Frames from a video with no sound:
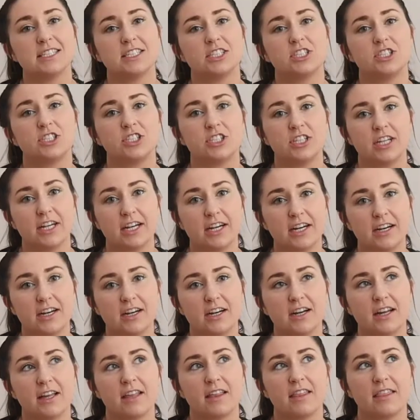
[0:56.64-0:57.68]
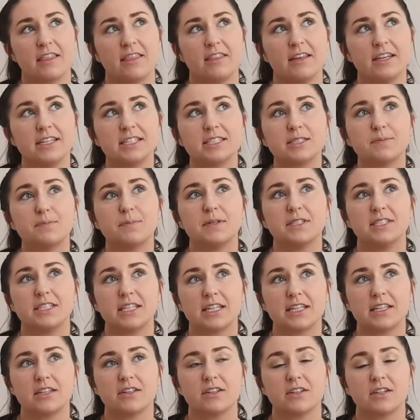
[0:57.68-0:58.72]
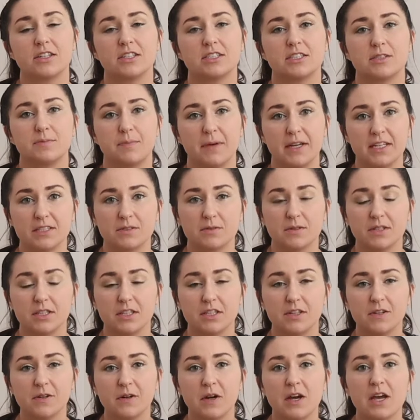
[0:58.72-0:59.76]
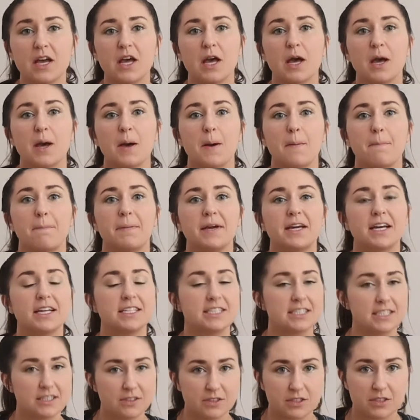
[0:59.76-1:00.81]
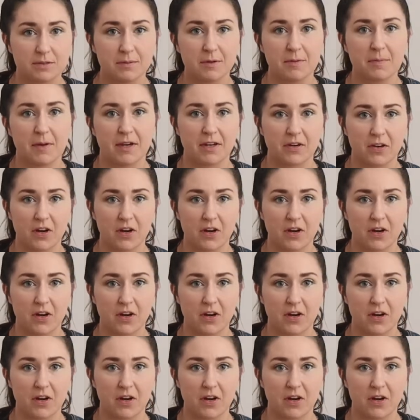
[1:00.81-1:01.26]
to share this particular space with you because it used to be my